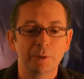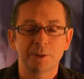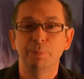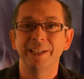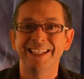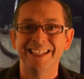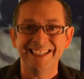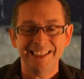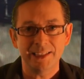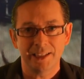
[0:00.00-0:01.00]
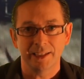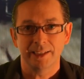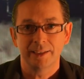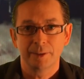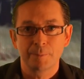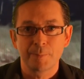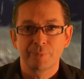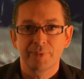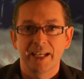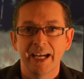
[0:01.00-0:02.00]
was by eating
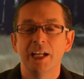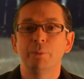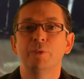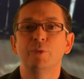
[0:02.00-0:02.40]
animal